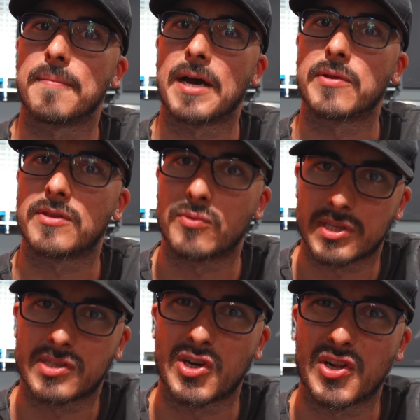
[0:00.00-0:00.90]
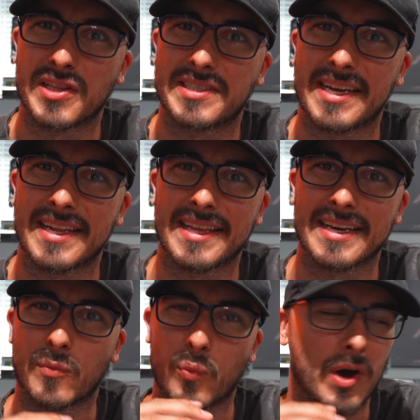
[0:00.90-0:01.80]
about the result and
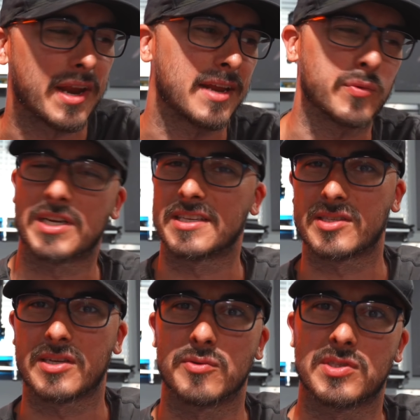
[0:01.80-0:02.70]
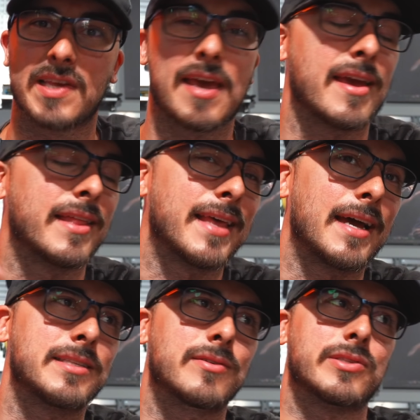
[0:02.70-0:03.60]
like what anyone is going to say. And
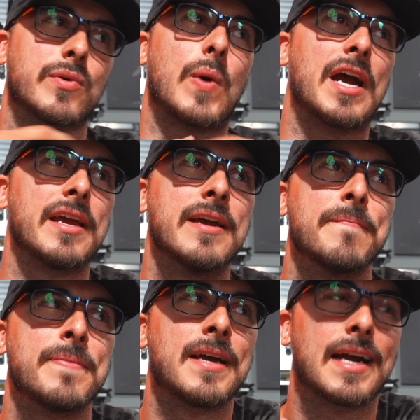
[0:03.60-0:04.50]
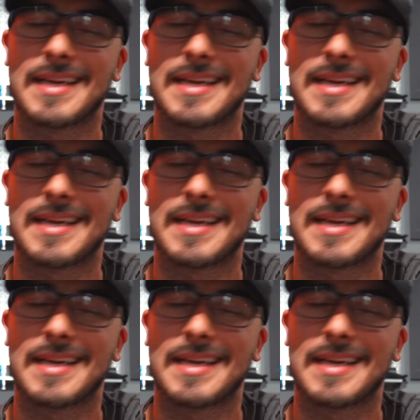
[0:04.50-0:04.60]
that is also why I